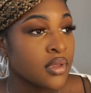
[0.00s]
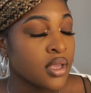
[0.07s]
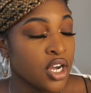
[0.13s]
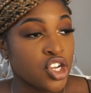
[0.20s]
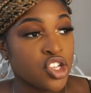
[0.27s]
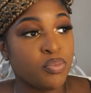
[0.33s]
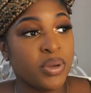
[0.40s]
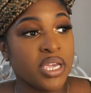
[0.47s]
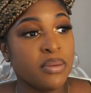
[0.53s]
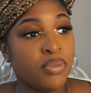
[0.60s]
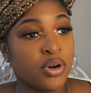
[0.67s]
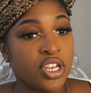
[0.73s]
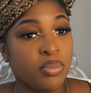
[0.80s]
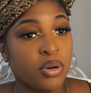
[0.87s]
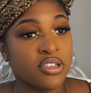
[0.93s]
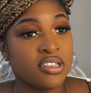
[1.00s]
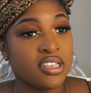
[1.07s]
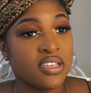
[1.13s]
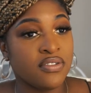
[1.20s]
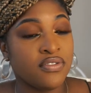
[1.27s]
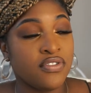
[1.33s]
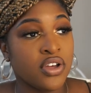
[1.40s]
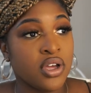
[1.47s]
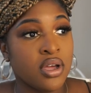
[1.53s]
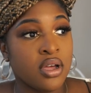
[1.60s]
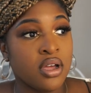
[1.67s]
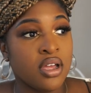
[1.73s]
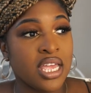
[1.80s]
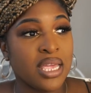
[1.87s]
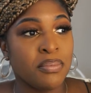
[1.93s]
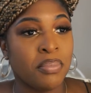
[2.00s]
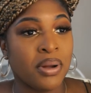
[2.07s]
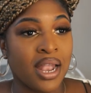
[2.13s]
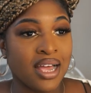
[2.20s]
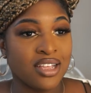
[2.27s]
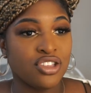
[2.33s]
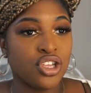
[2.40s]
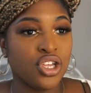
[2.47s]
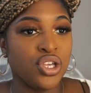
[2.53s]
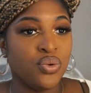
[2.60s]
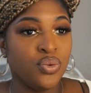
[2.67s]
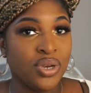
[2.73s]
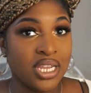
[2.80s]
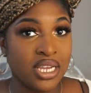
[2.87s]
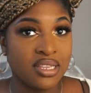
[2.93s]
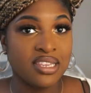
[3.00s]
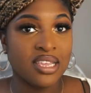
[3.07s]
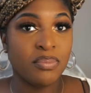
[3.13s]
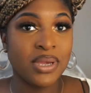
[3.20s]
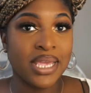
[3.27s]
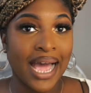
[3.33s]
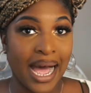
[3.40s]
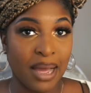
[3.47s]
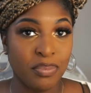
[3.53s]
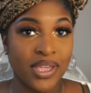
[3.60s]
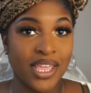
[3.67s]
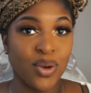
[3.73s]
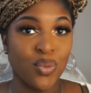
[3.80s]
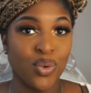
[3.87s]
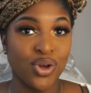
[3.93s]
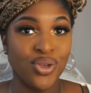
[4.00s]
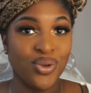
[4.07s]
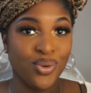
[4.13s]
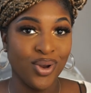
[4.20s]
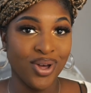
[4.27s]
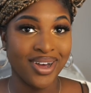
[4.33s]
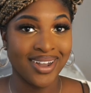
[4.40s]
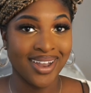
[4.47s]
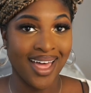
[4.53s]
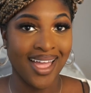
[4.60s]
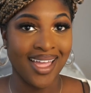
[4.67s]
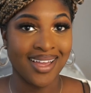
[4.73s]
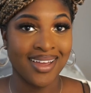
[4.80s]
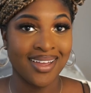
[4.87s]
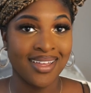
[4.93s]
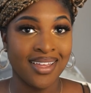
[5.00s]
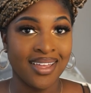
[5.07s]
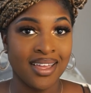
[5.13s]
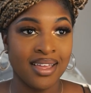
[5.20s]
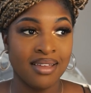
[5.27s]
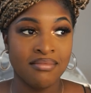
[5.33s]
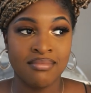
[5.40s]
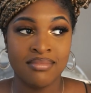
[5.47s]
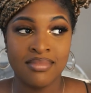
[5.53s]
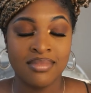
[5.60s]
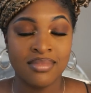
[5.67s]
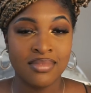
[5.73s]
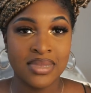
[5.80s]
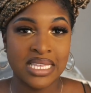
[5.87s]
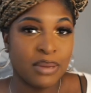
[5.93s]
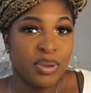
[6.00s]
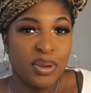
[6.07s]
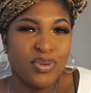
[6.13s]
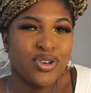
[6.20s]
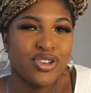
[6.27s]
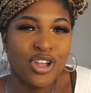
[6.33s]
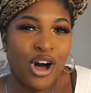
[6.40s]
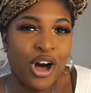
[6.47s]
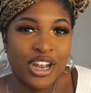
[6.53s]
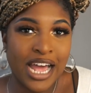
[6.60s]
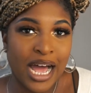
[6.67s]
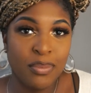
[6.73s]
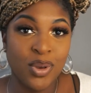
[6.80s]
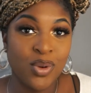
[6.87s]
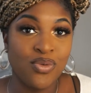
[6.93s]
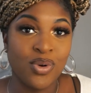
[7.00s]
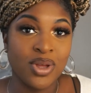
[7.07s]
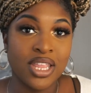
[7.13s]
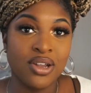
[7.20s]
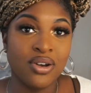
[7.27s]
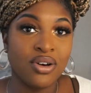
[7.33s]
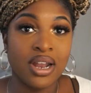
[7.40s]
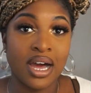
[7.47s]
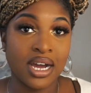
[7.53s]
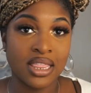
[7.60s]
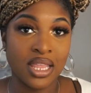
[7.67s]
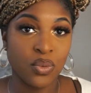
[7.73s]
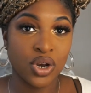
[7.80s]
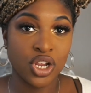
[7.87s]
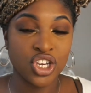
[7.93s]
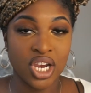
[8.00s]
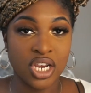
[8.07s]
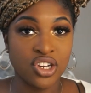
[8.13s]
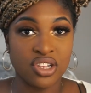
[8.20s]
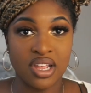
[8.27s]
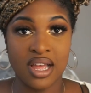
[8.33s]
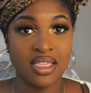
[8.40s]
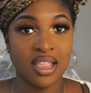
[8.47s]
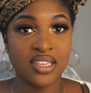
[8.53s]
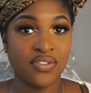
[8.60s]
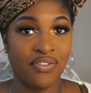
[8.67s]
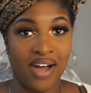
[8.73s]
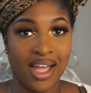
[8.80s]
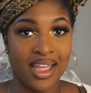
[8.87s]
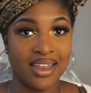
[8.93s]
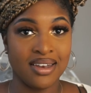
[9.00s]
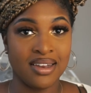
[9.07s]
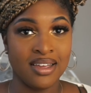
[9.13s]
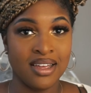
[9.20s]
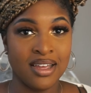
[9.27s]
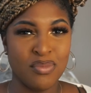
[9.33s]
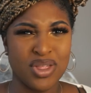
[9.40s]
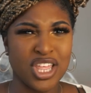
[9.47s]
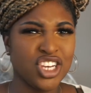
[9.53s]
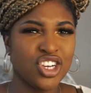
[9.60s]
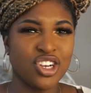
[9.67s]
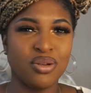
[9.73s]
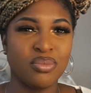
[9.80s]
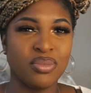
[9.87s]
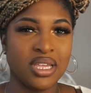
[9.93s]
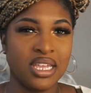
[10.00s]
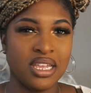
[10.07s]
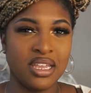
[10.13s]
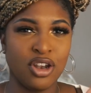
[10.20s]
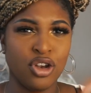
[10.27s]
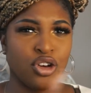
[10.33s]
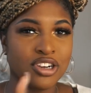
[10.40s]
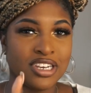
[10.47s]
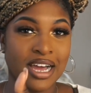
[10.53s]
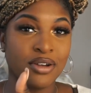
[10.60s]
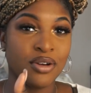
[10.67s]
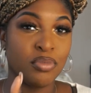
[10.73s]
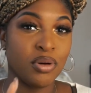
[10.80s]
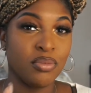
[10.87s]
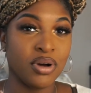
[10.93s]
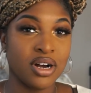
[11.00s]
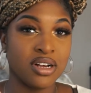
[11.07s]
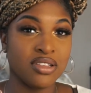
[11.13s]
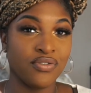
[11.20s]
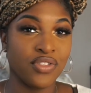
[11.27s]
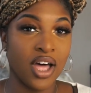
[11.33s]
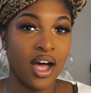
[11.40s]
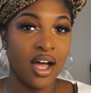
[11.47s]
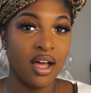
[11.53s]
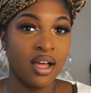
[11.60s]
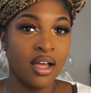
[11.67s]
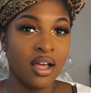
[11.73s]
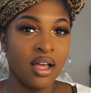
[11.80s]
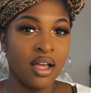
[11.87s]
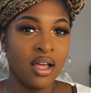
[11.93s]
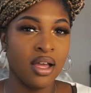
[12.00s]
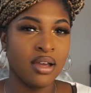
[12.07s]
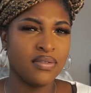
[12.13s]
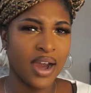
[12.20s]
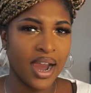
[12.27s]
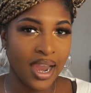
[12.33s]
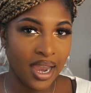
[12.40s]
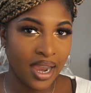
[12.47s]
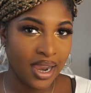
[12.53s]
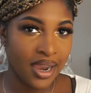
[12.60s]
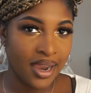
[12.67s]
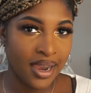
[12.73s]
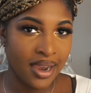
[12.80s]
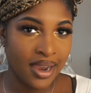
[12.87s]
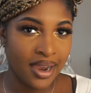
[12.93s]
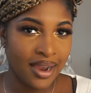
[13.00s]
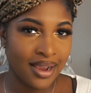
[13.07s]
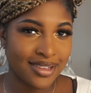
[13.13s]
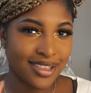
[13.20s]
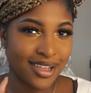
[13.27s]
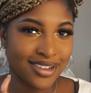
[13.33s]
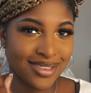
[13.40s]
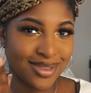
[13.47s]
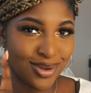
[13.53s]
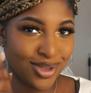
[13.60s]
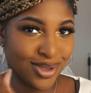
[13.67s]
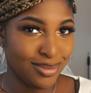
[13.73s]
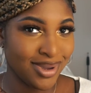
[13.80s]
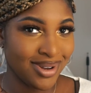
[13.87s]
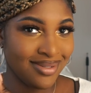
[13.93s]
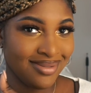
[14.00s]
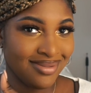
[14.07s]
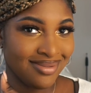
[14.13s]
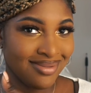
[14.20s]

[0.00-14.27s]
Because being body positive implies that you need to be happy in what you look like. Some people just aren't happy with what they look like and they want to change that, and that's fine. But they shouldn't be looked down upon because of that, right? Because they are still human.